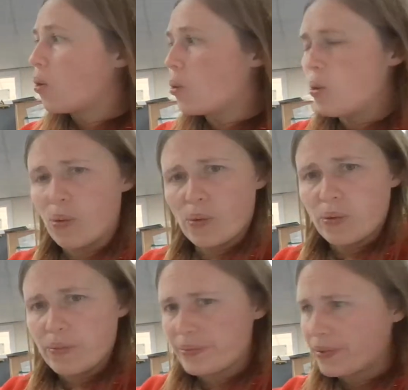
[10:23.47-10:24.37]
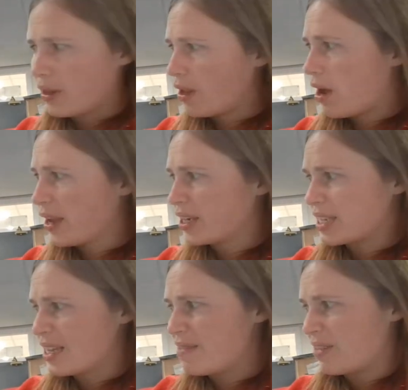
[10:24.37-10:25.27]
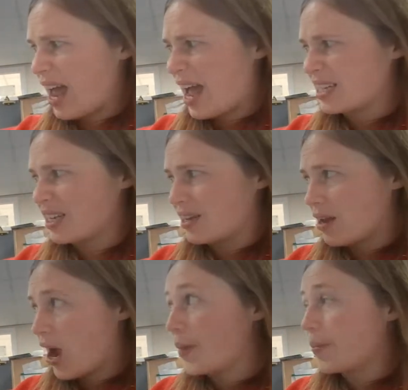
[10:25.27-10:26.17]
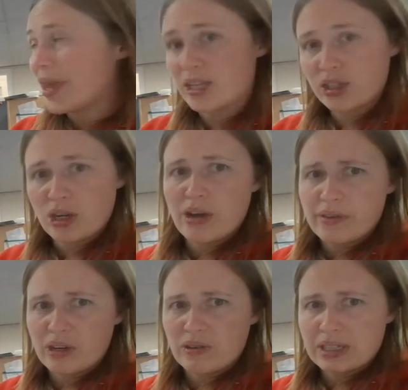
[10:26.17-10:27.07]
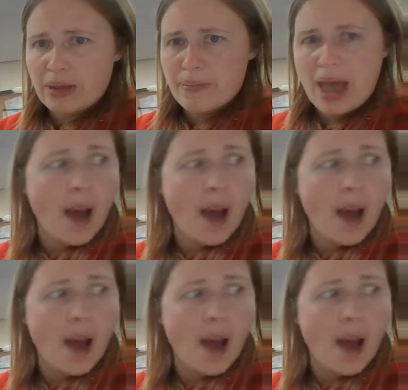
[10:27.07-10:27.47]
Or I could even add in a picture of a grizzly bear,